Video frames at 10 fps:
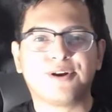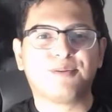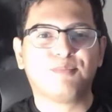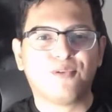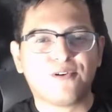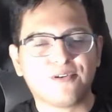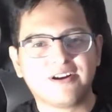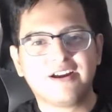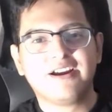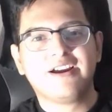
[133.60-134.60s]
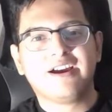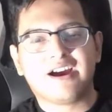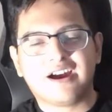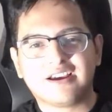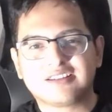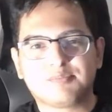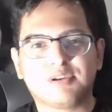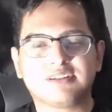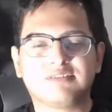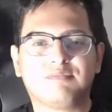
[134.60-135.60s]
more
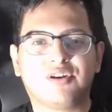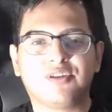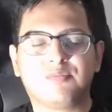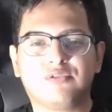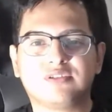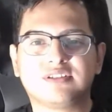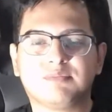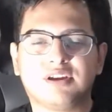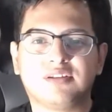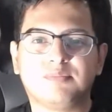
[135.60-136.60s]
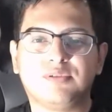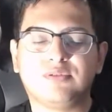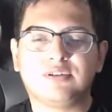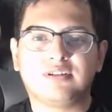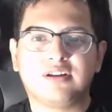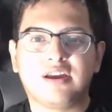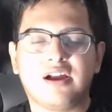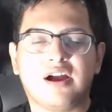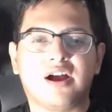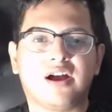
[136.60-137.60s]
expensive motherboards in my computer.
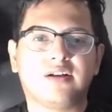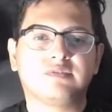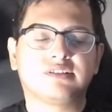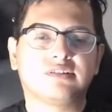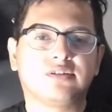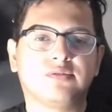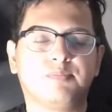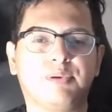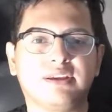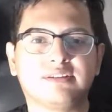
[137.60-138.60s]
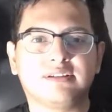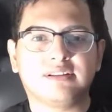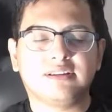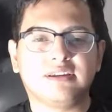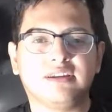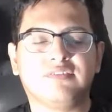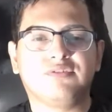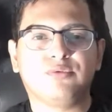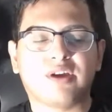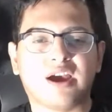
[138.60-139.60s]
So basically, if
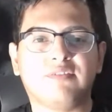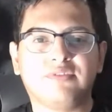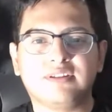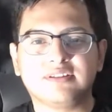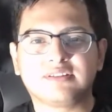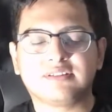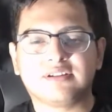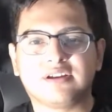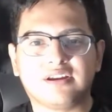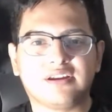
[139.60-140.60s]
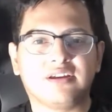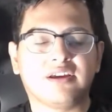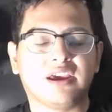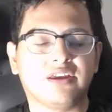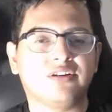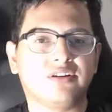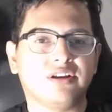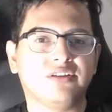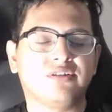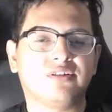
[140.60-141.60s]
you have this header
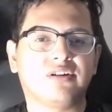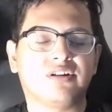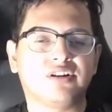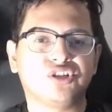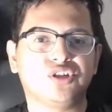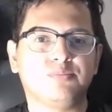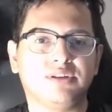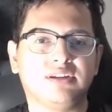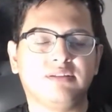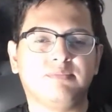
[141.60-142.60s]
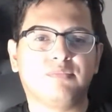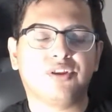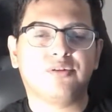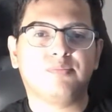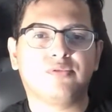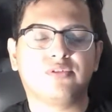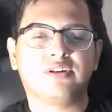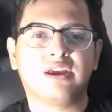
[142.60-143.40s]
in your RGB motherboard,